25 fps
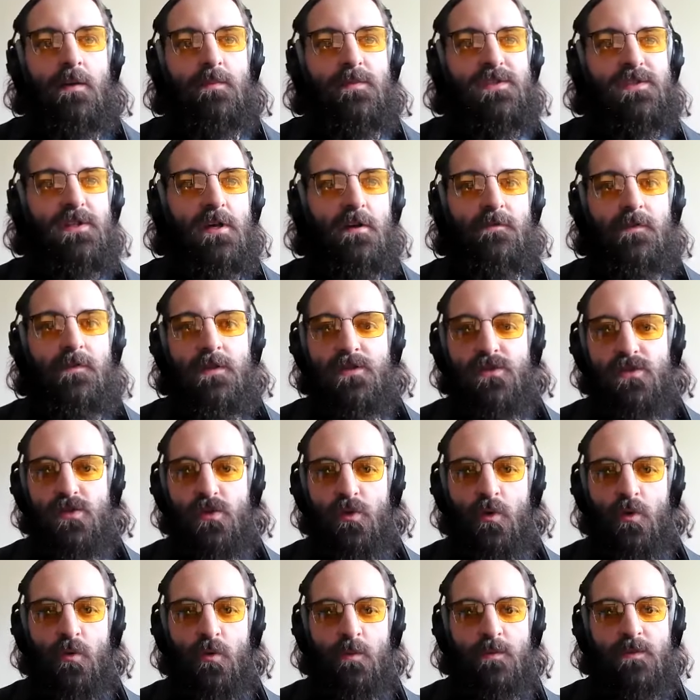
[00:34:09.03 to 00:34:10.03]
stuff in
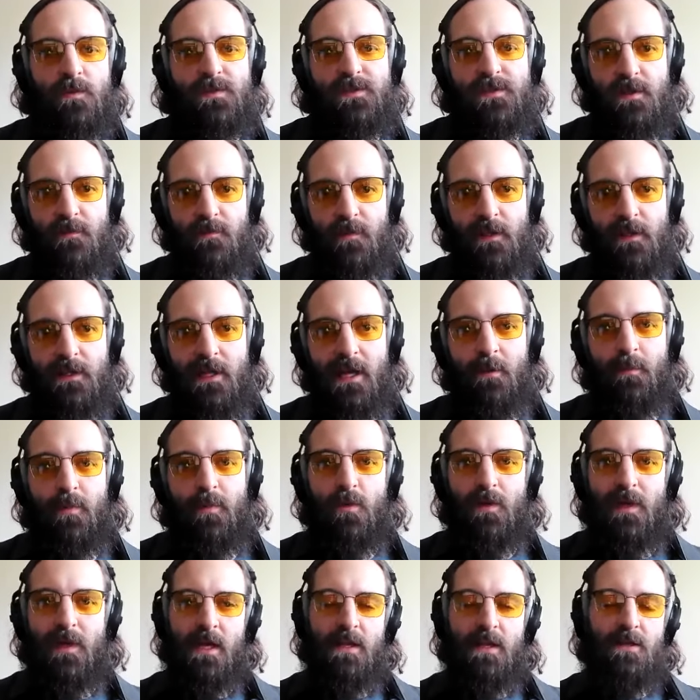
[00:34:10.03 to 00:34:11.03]
Zoom, stuff like that, but
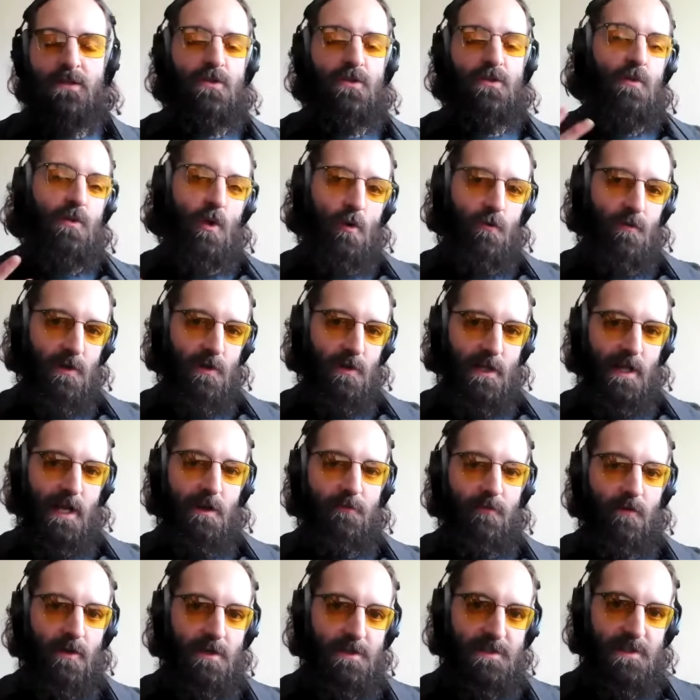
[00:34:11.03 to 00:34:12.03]
you can't do an overlay,
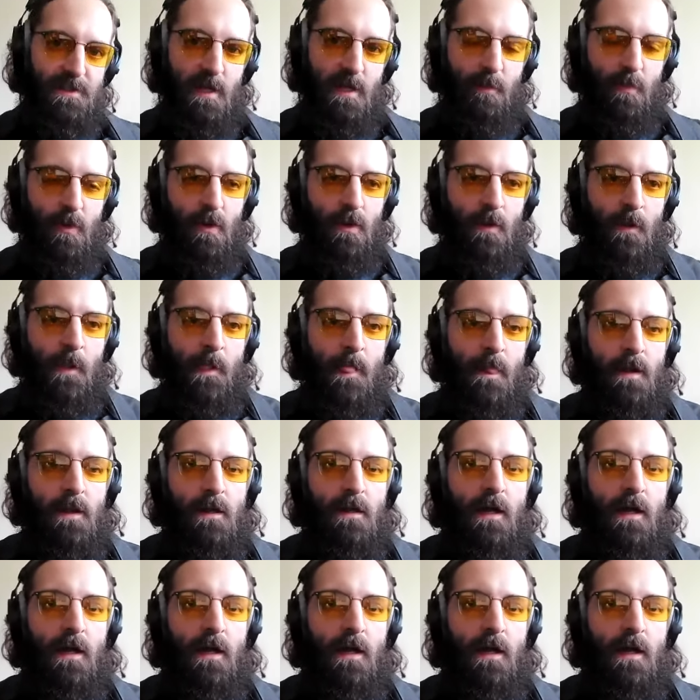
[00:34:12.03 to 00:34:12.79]
for example.